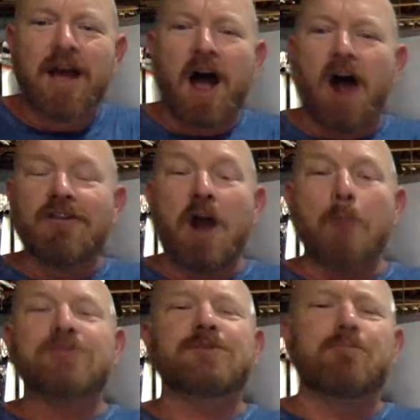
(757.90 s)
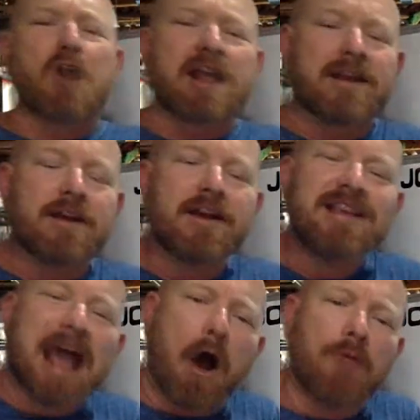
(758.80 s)
Hurry up, spring.
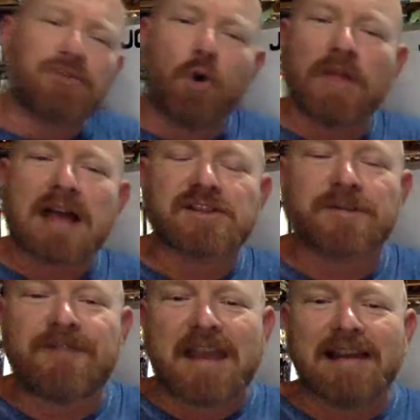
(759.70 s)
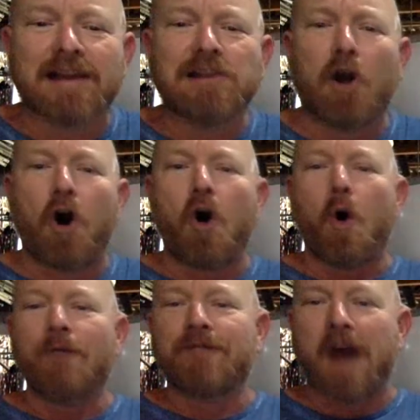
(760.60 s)
Yeah, I'm sure that's the feeling a lot
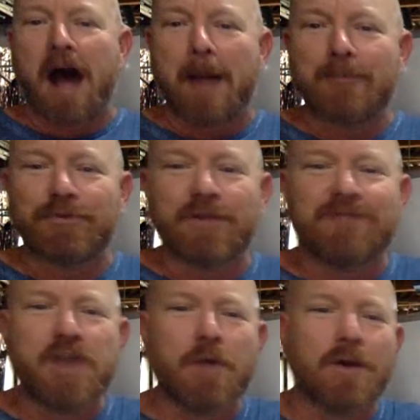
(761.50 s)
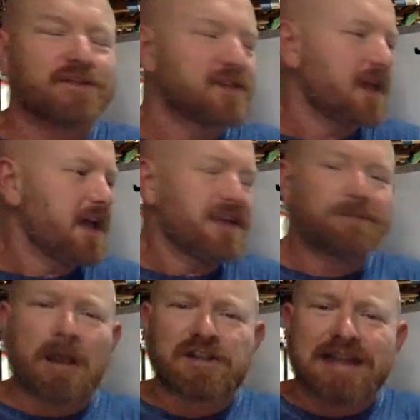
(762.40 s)
of the viewers,
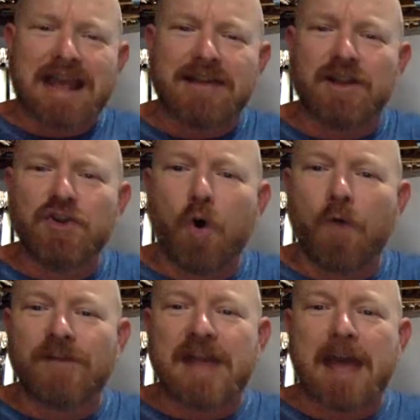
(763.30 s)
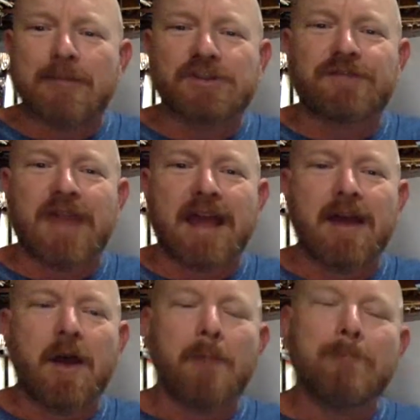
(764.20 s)
especially in the Northern Hemisphere,
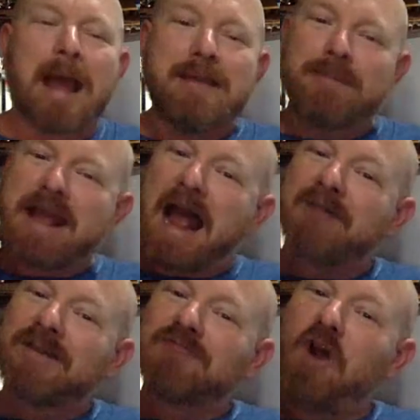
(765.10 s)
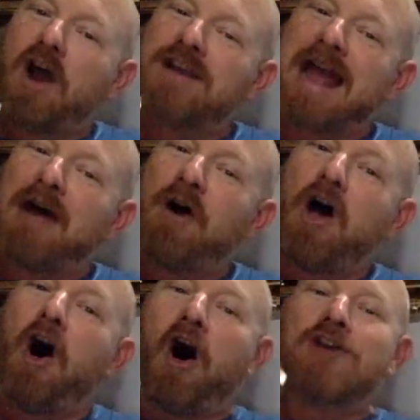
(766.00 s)
may be having right now.
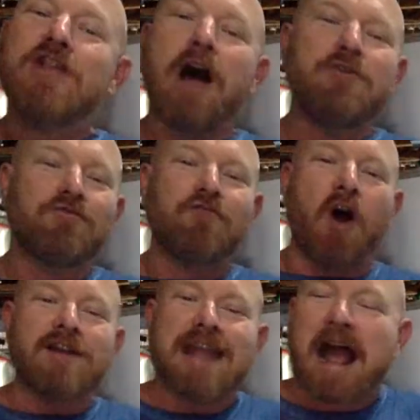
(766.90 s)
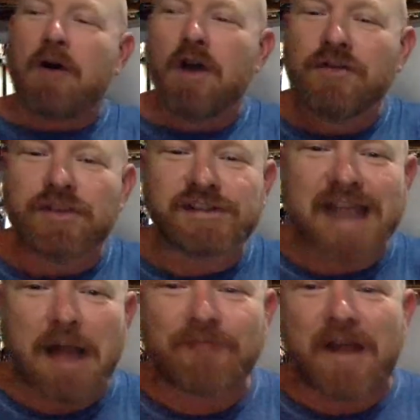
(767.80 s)
I know right now the
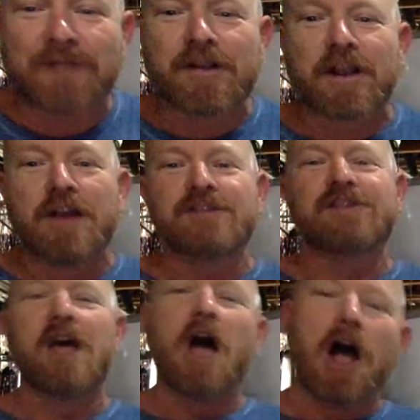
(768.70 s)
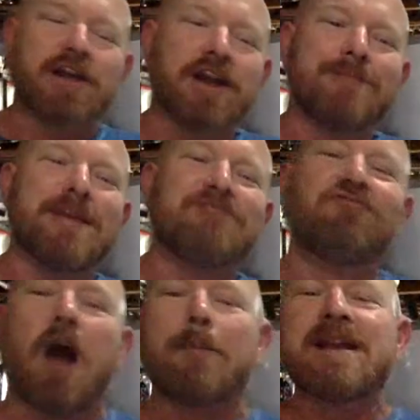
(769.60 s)
South Africans are going to be
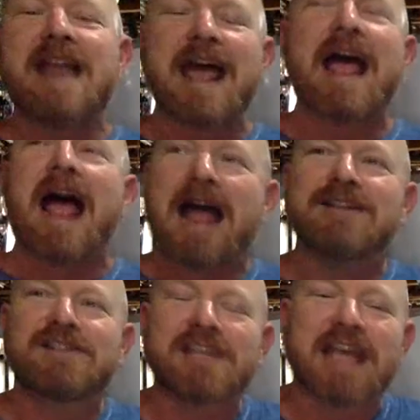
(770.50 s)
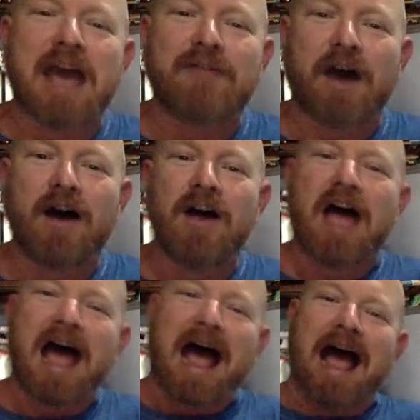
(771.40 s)
rubbing their hands together
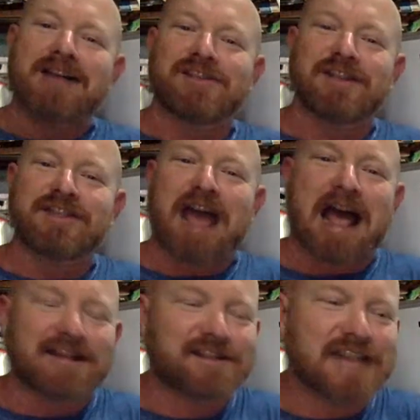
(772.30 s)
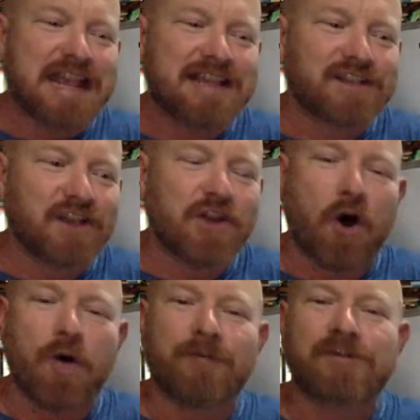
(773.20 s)
as that season
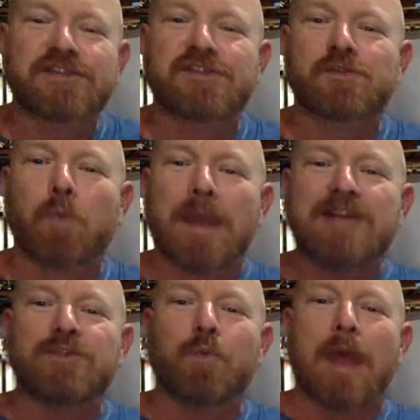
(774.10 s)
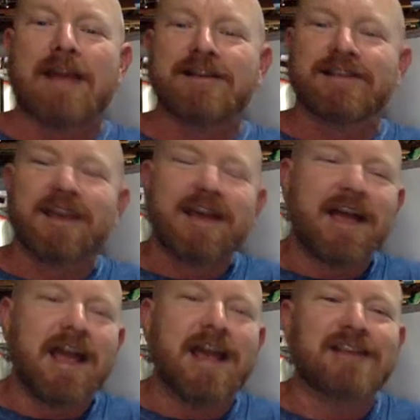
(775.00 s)
of sweet wind
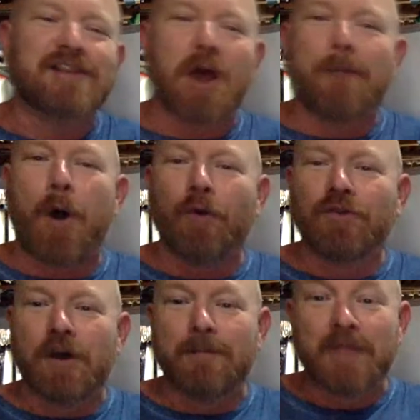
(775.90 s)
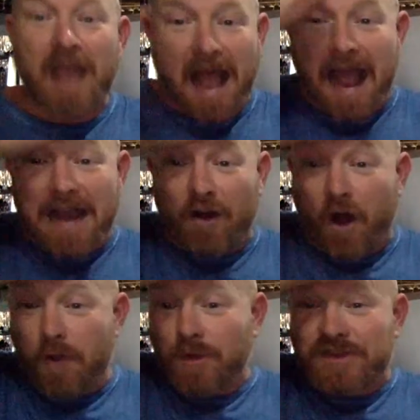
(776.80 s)
is upon them. And
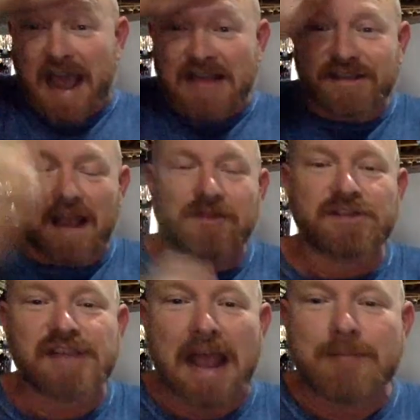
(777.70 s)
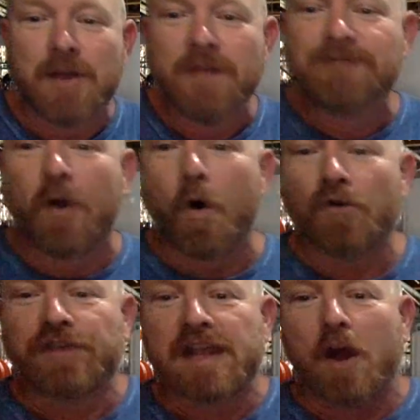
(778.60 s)
I would dare say the same for
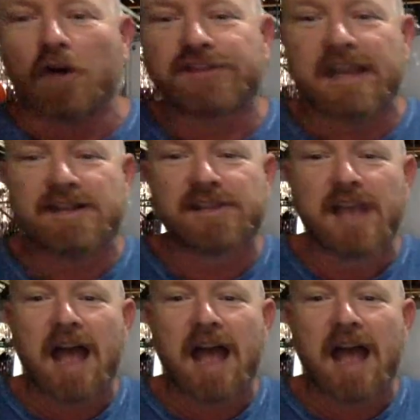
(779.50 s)
the Aussies